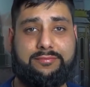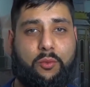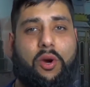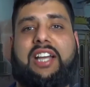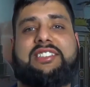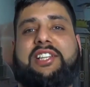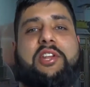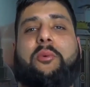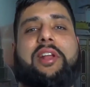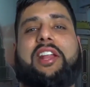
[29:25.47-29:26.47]
Why is it that
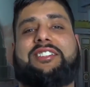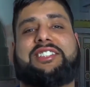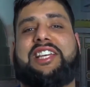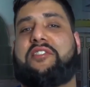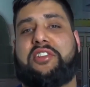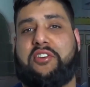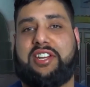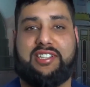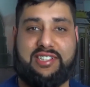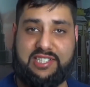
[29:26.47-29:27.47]
no one else has ever
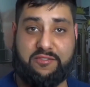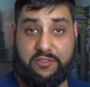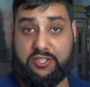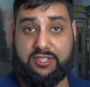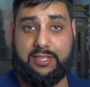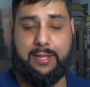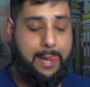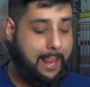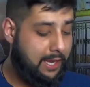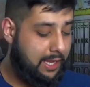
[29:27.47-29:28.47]
narrated this, firstly?
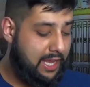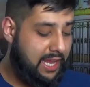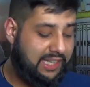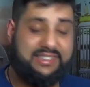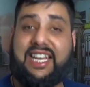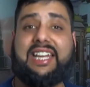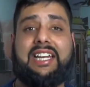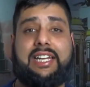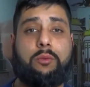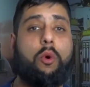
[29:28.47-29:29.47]
And
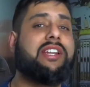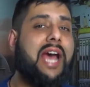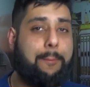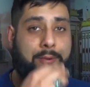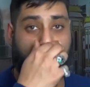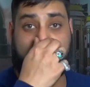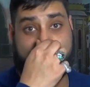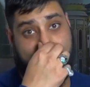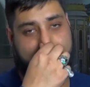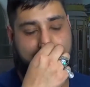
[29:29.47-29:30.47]
secondly, what happened when he
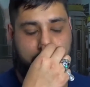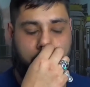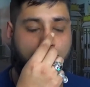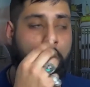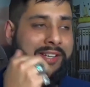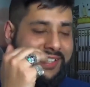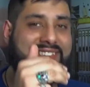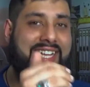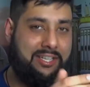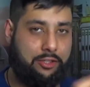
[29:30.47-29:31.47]
said that? So the moment he
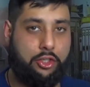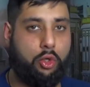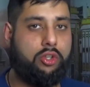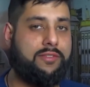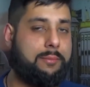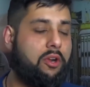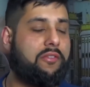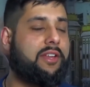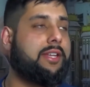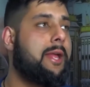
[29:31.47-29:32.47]
said to the daughter of the
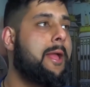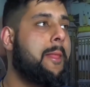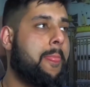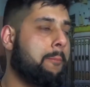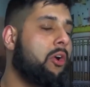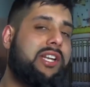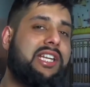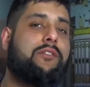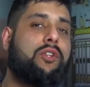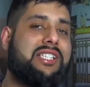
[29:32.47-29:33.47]
Prophet, I'm not going to
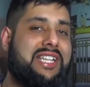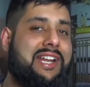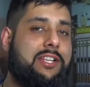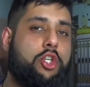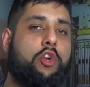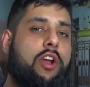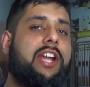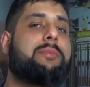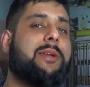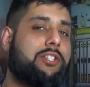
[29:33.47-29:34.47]
give you this land as your
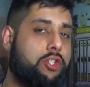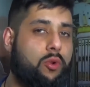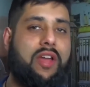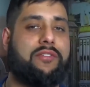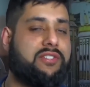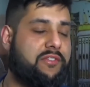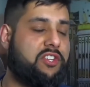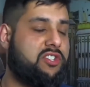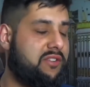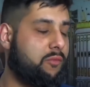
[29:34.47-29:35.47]
right because you don't have
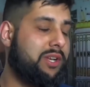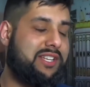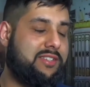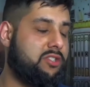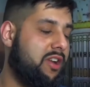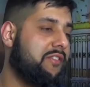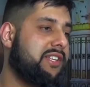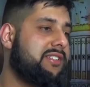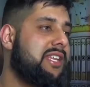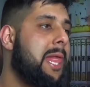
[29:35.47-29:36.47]
sufficient witnesses or
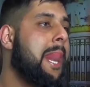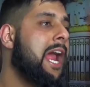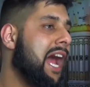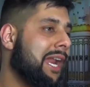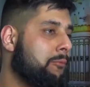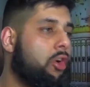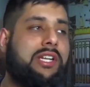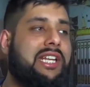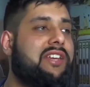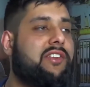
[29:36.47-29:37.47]
evidence, and I'm not
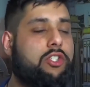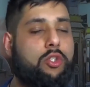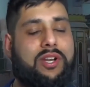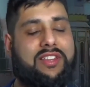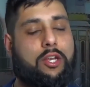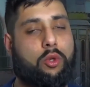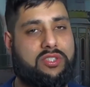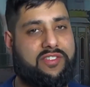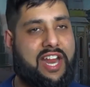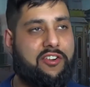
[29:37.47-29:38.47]
going to give it to you under the laws
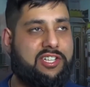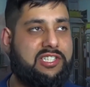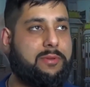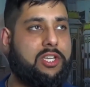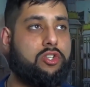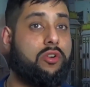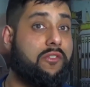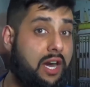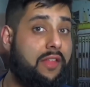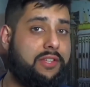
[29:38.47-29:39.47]
of inheritance because your
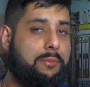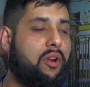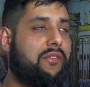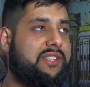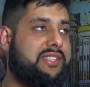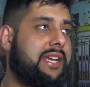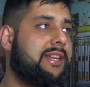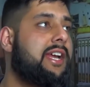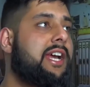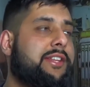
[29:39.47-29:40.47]
father, the Prophet, said
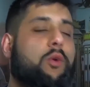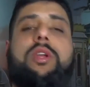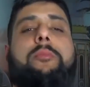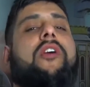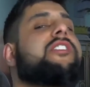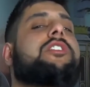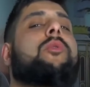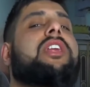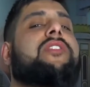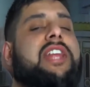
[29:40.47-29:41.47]
that we prophets
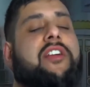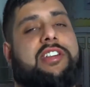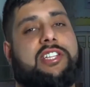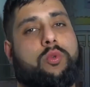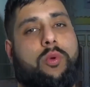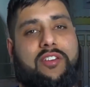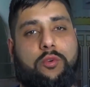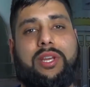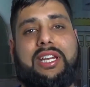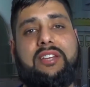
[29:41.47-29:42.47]
don't leave inheritance. Whatever
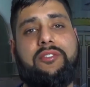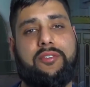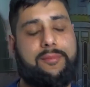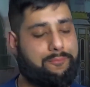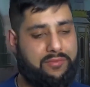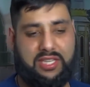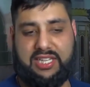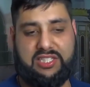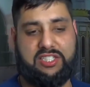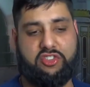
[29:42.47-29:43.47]
we leave,
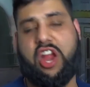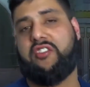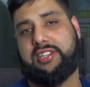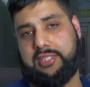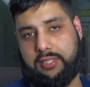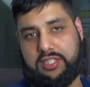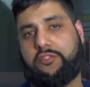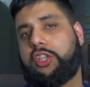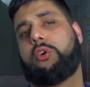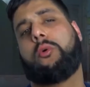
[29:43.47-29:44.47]
it's charity. It's
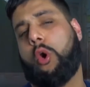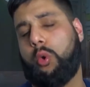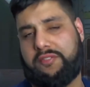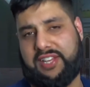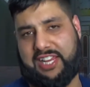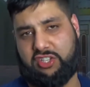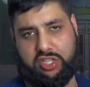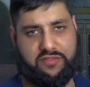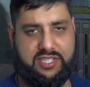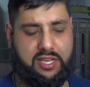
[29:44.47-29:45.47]
for the whole of the
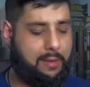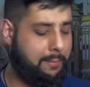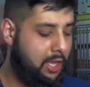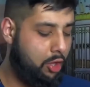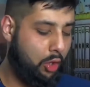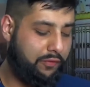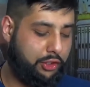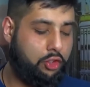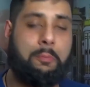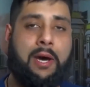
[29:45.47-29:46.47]
nation of Islam or for
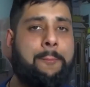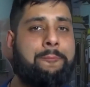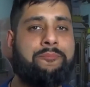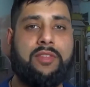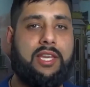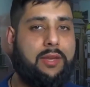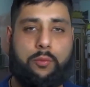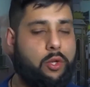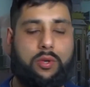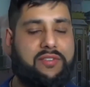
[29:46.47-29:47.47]
the ummah.
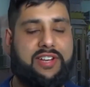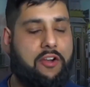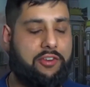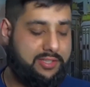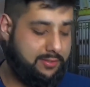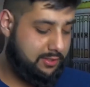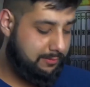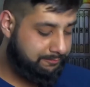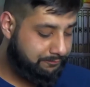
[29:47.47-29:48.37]
We don't leave inheritance.